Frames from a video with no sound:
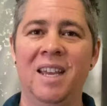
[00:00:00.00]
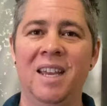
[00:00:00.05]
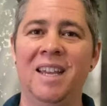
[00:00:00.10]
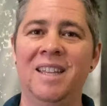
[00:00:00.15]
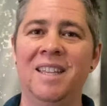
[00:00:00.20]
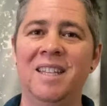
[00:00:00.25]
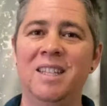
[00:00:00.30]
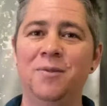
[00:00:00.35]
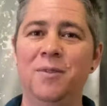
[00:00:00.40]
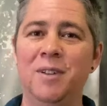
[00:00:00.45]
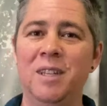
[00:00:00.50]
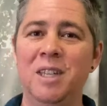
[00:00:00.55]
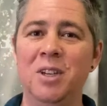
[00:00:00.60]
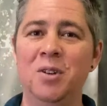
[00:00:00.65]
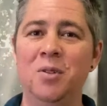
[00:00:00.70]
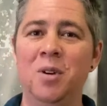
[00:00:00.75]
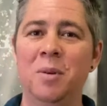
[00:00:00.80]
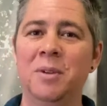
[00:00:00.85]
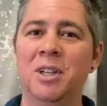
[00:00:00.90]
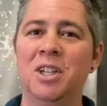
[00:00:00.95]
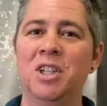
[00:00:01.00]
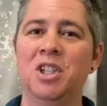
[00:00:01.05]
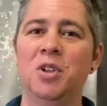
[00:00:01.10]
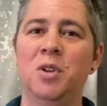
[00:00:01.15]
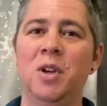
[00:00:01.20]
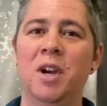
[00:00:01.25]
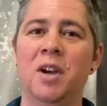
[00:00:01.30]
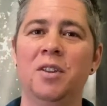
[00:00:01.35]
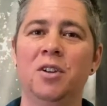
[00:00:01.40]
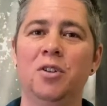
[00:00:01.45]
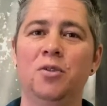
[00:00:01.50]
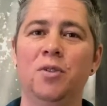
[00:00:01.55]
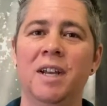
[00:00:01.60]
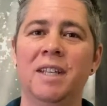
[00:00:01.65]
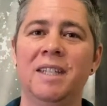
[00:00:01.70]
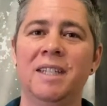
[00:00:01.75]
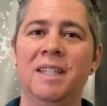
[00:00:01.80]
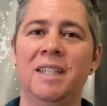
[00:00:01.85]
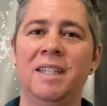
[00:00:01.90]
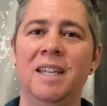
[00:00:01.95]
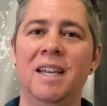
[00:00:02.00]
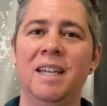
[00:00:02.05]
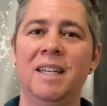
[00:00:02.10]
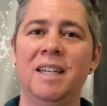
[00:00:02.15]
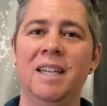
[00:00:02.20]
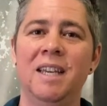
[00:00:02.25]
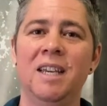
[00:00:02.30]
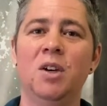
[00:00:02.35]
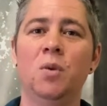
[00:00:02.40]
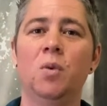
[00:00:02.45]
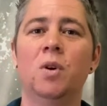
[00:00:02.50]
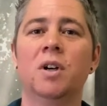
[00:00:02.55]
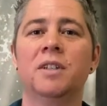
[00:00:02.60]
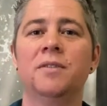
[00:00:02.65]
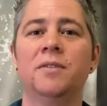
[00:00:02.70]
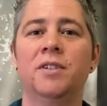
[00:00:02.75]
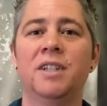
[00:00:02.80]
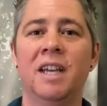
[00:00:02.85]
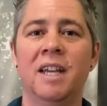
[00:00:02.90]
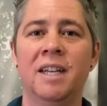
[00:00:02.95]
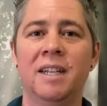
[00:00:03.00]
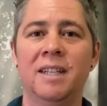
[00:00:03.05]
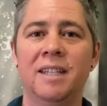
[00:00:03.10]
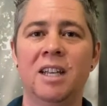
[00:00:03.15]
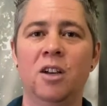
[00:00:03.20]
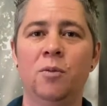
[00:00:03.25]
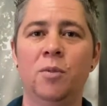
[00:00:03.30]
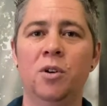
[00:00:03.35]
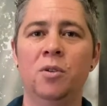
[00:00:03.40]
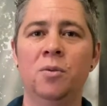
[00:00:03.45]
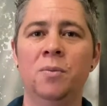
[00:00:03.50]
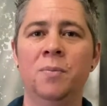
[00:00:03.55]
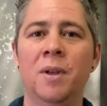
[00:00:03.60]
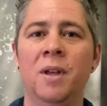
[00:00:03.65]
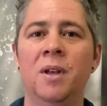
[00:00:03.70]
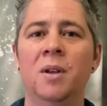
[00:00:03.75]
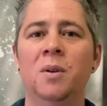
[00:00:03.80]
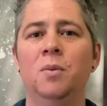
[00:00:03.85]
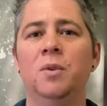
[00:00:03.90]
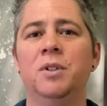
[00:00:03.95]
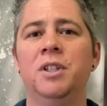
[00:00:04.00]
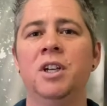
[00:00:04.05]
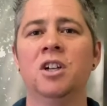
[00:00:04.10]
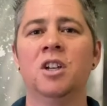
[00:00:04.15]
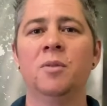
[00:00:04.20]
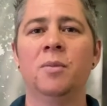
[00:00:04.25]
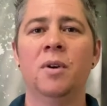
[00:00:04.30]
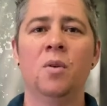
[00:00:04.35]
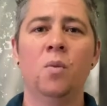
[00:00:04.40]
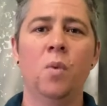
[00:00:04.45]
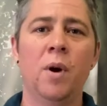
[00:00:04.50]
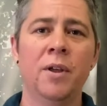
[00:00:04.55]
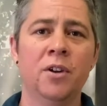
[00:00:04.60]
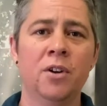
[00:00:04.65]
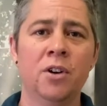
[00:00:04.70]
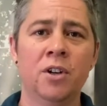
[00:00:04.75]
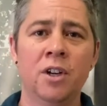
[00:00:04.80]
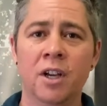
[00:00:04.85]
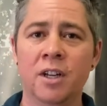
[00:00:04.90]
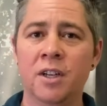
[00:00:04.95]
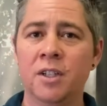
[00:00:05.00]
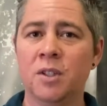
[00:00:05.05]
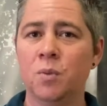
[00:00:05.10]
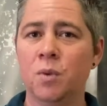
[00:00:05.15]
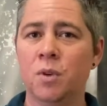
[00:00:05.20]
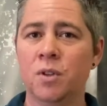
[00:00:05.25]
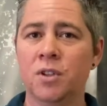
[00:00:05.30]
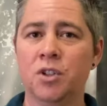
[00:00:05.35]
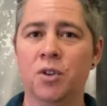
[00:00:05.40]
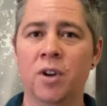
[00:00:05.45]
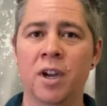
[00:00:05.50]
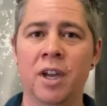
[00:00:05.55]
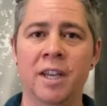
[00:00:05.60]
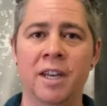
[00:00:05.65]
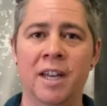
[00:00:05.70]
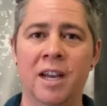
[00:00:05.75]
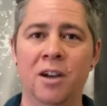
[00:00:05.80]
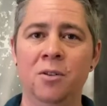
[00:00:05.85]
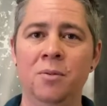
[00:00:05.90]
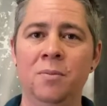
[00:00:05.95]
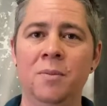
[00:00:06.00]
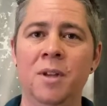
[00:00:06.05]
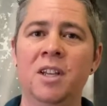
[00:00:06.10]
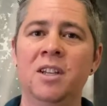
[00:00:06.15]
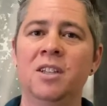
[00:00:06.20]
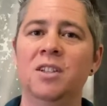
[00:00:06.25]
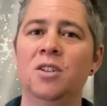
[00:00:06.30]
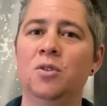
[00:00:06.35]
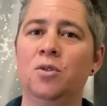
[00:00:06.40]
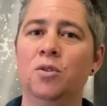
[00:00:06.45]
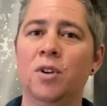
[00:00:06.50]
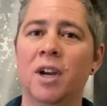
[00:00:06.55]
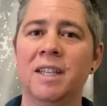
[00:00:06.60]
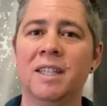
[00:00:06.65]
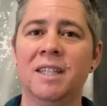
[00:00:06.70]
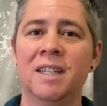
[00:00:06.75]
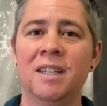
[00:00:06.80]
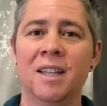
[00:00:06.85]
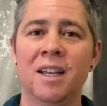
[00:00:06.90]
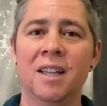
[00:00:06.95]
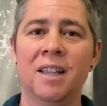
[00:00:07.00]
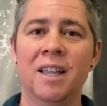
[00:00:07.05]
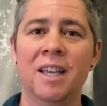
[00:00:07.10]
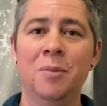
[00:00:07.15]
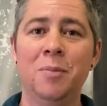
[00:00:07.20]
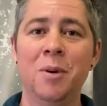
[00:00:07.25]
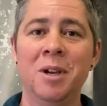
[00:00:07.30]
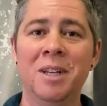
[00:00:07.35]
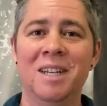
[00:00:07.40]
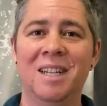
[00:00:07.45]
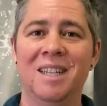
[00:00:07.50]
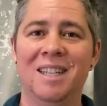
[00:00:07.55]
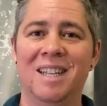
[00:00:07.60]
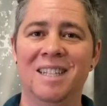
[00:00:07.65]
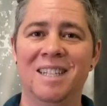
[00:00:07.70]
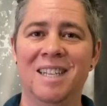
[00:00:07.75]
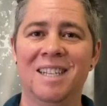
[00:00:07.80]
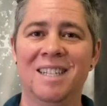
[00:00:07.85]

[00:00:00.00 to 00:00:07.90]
In this video, I'm going to show you how the Graston technique works for tennis elbow. We'll talk about whether or not it's worth trying out. So Graston that like button and let's get